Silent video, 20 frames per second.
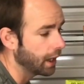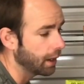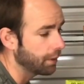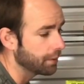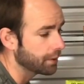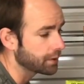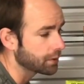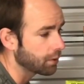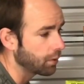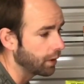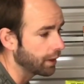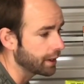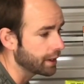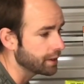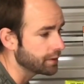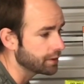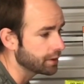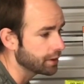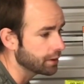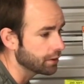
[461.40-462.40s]
It's quite
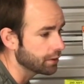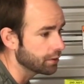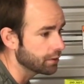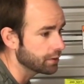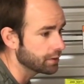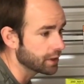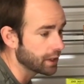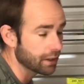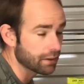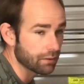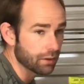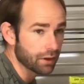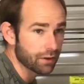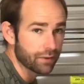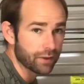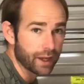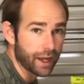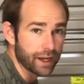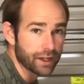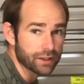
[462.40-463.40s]
easy to use. You get
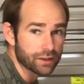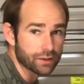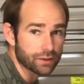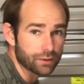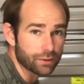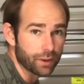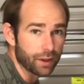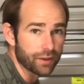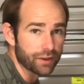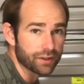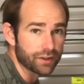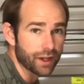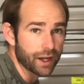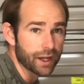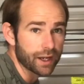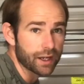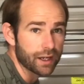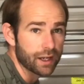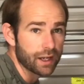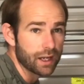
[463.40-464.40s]
notifications throughout the
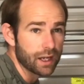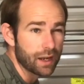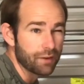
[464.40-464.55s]
day.